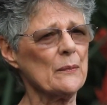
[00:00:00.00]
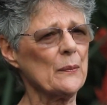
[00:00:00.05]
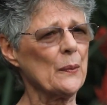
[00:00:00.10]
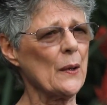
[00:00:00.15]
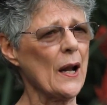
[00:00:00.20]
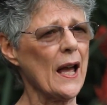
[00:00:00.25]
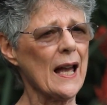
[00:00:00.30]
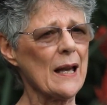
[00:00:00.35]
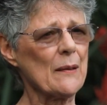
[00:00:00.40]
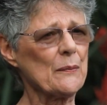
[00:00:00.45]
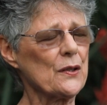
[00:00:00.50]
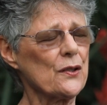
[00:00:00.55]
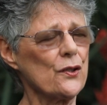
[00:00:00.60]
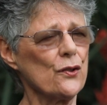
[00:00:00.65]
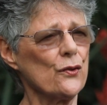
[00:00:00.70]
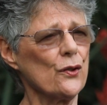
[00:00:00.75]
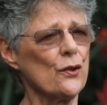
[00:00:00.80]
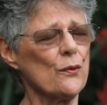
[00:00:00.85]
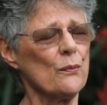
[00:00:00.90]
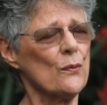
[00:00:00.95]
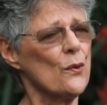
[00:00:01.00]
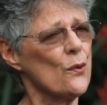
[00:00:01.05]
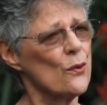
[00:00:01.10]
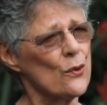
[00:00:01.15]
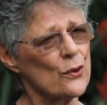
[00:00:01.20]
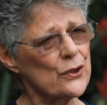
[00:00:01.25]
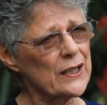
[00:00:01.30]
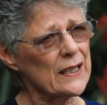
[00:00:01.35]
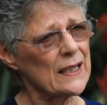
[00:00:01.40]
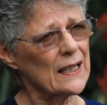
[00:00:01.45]
perhaps, you know,
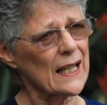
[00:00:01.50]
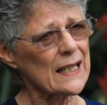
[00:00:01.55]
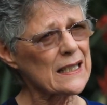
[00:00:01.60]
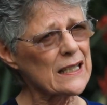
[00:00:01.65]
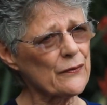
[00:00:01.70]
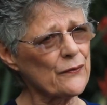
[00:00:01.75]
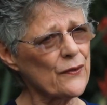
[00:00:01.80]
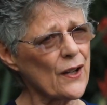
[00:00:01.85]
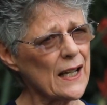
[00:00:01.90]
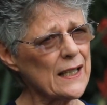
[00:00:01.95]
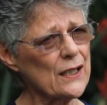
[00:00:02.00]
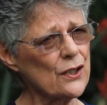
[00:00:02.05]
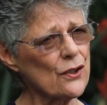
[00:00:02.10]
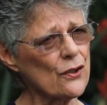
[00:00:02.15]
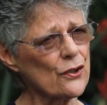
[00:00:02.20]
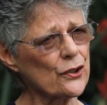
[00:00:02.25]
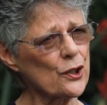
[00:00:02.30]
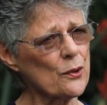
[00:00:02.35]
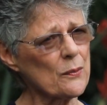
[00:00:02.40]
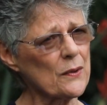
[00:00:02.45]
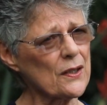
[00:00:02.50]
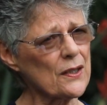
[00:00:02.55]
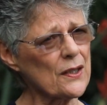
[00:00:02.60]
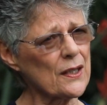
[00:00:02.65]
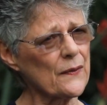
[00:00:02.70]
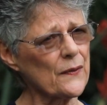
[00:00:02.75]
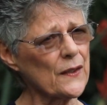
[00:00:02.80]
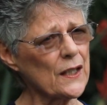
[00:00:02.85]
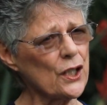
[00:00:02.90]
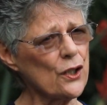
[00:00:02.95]
more declassified
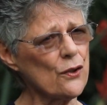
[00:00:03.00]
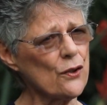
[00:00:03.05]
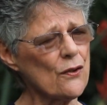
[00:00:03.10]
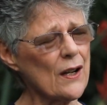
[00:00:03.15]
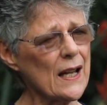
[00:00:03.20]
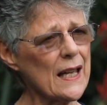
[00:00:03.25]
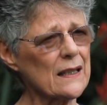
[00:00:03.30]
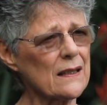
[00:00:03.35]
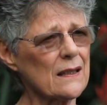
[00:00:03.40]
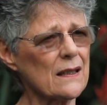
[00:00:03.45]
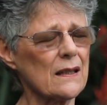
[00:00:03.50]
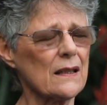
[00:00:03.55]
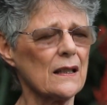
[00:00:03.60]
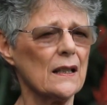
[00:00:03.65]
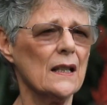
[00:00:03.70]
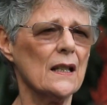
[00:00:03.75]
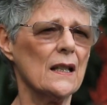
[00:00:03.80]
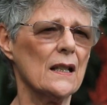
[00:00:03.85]
documents in the US.